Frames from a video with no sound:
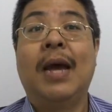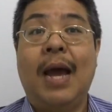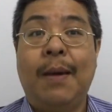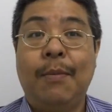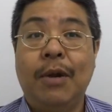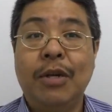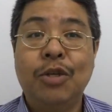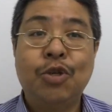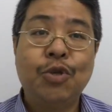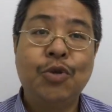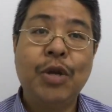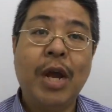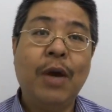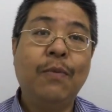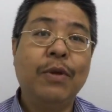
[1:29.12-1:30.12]
I'm going to
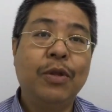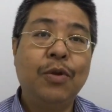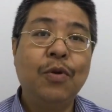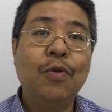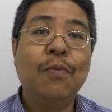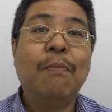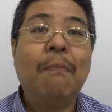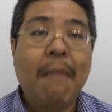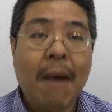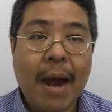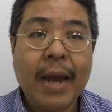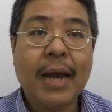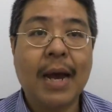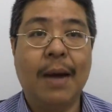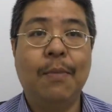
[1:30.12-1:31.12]
share with you
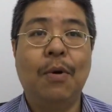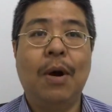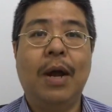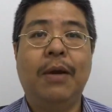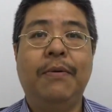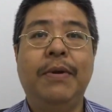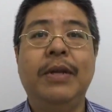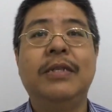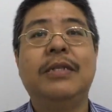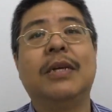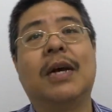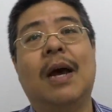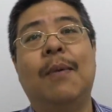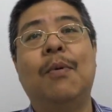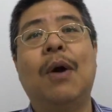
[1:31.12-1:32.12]
my carbohydrates,
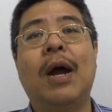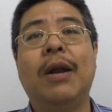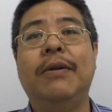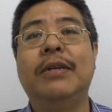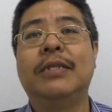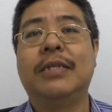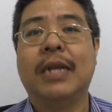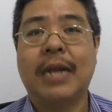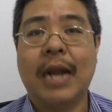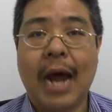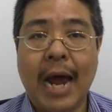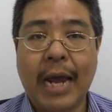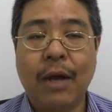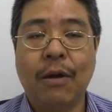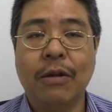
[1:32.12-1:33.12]
the carbohydrates that
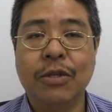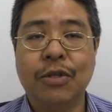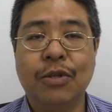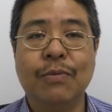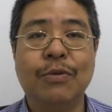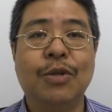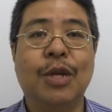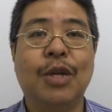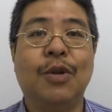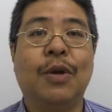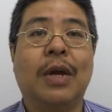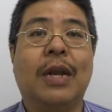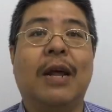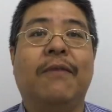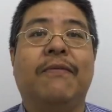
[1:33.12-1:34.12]
I consume, so that you
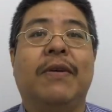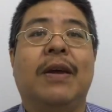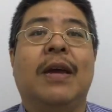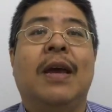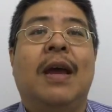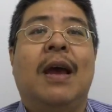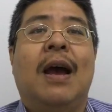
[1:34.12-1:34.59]
can have a